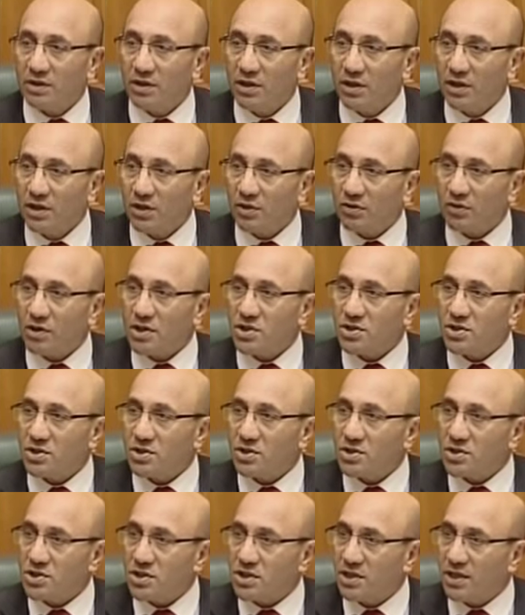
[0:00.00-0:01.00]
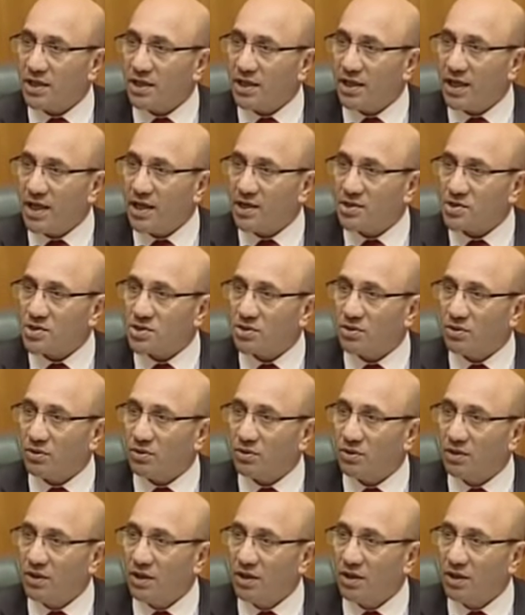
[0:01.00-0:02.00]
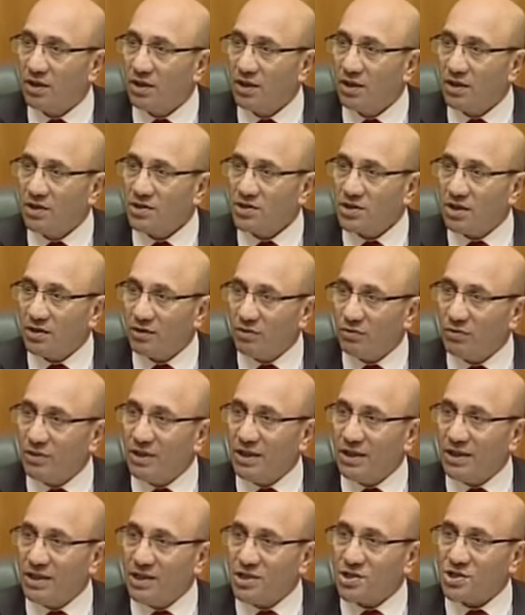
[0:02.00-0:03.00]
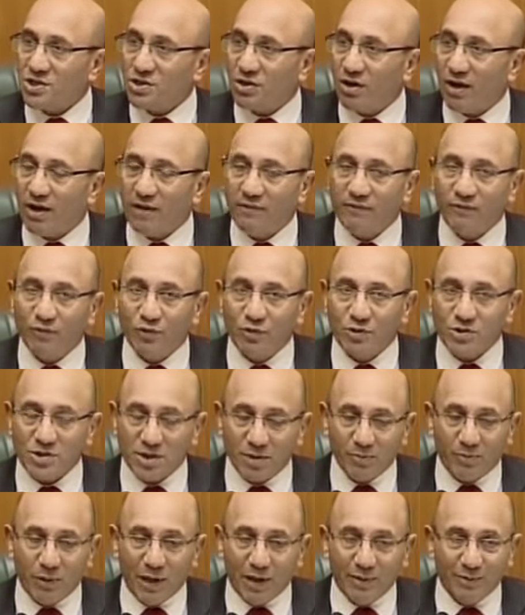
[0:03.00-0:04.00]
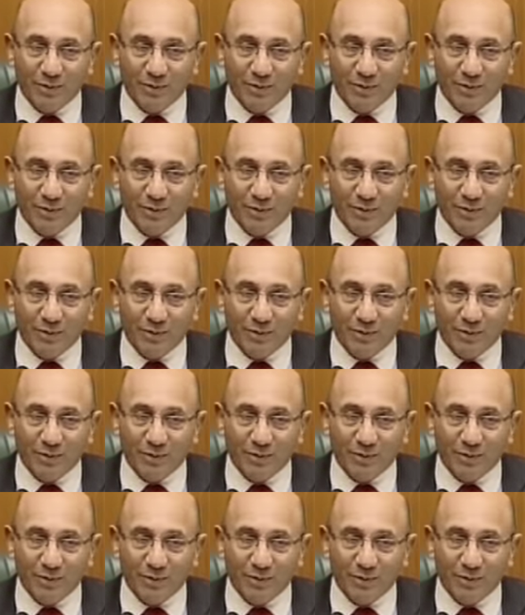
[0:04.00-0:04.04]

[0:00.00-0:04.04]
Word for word: and Christchurch City Council. So it really is time for some